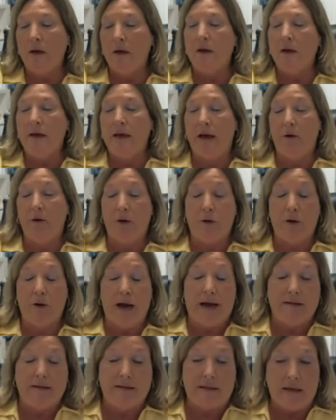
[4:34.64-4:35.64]
Now you're
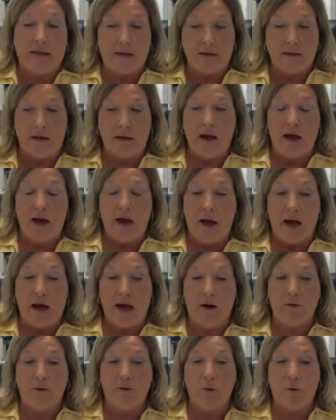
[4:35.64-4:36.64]
asking,
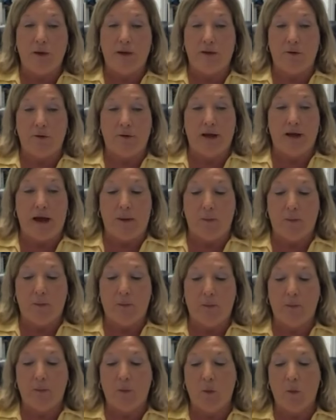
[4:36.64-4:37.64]
how do we do that?
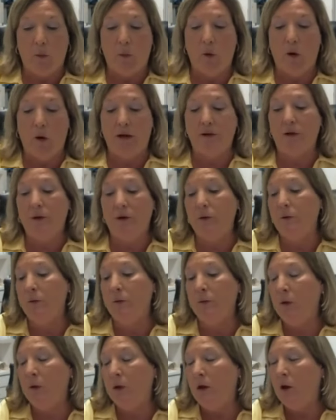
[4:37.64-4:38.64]

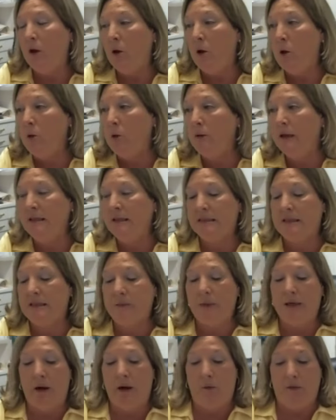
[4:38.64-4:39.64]
Who needs to
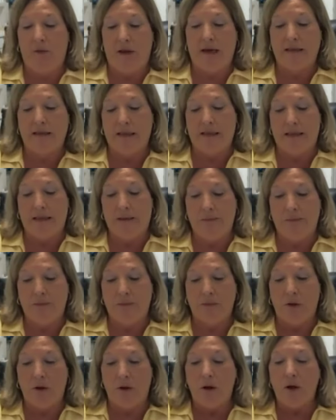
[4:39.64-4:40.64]
be on that team?
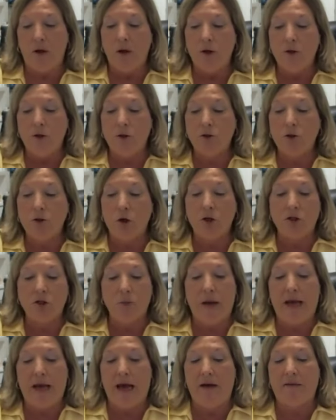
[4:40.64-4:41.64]
Your church
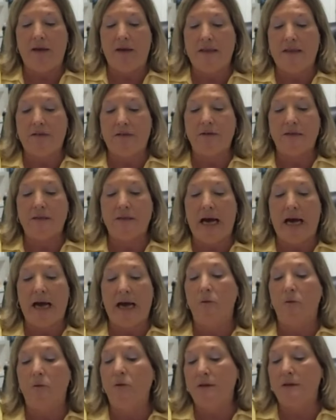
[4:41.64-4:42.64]
may have a different
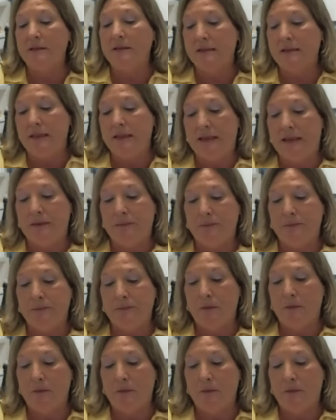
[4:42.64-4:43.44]
title for this team.